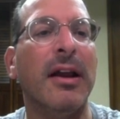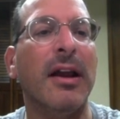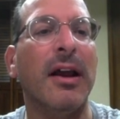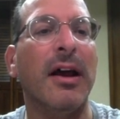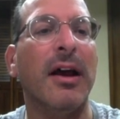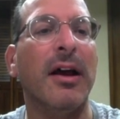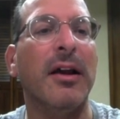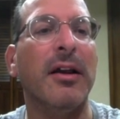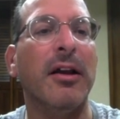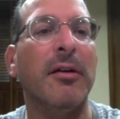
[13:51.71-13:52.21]

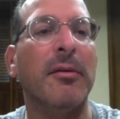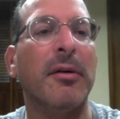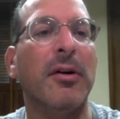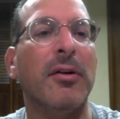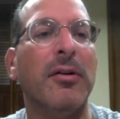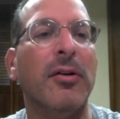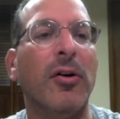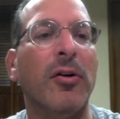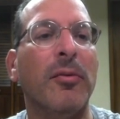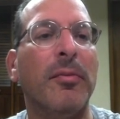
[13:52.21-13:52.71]
Yeah, here we go.
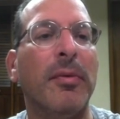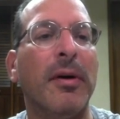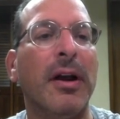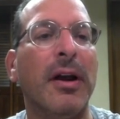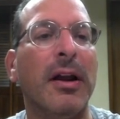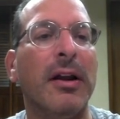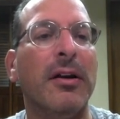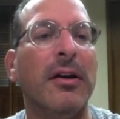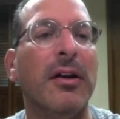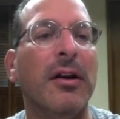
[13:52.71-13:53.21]
No
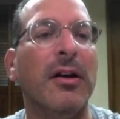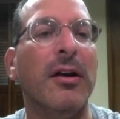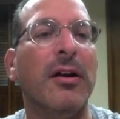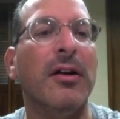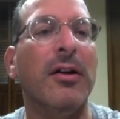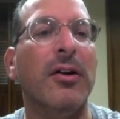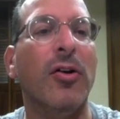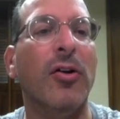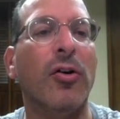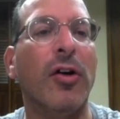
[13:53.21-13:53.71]
pain,
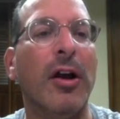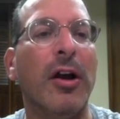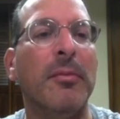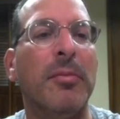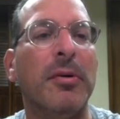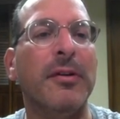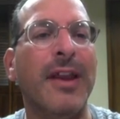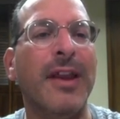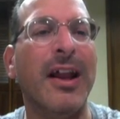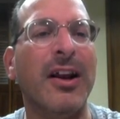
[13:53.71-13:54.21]
no gain.
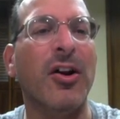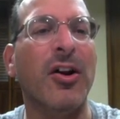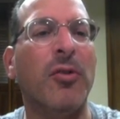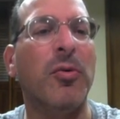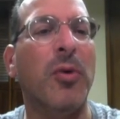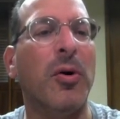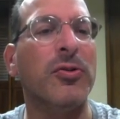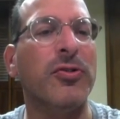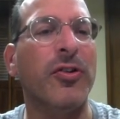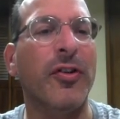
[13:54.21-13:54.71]
Put that in
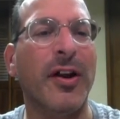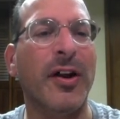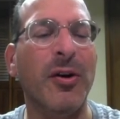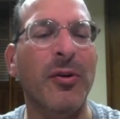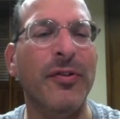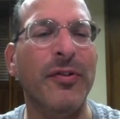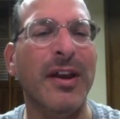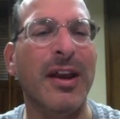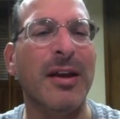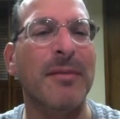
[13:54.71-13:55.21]
quotes. Well, I
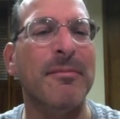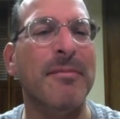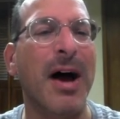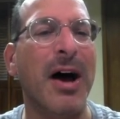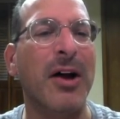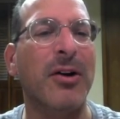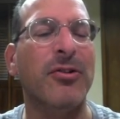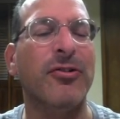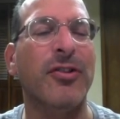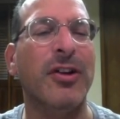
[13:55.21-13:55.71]
don't think it
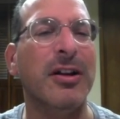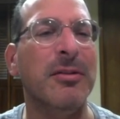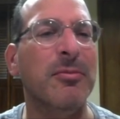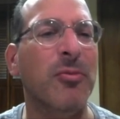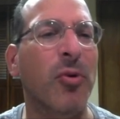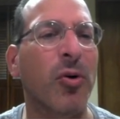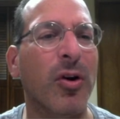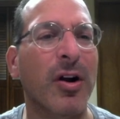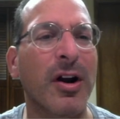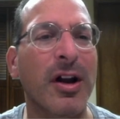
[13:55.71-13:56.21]
matters
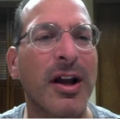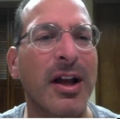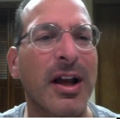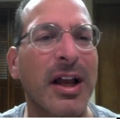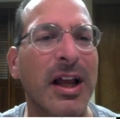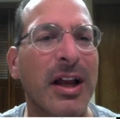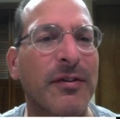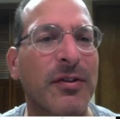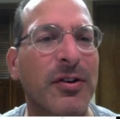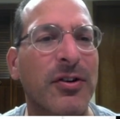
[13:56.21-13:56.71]
anymore
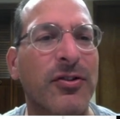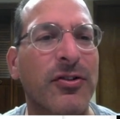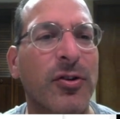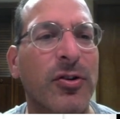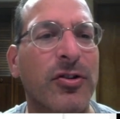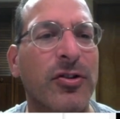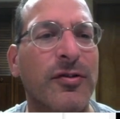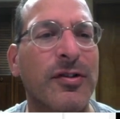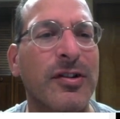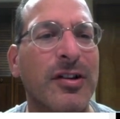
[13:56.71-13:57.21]
if you're
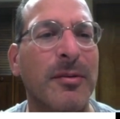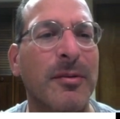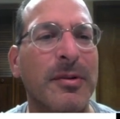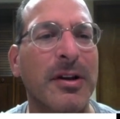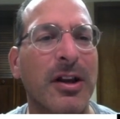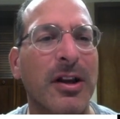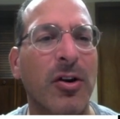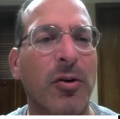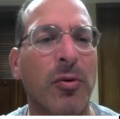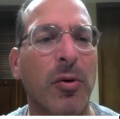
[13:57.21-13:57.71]
searching for something
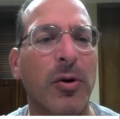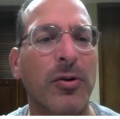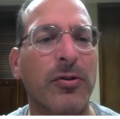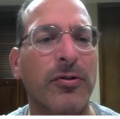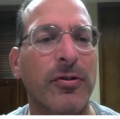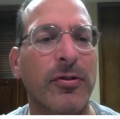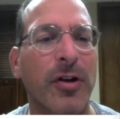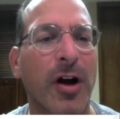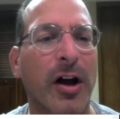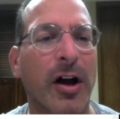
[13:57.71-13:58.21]
in quotes
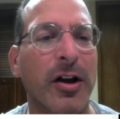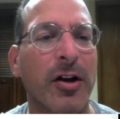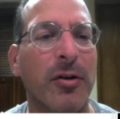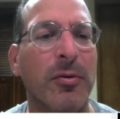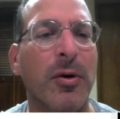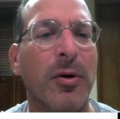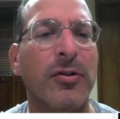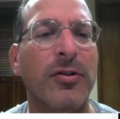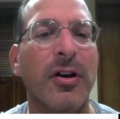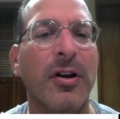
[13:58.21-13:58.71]
or not in
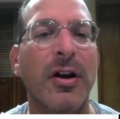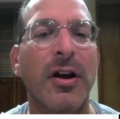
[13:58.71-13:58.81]
quotes.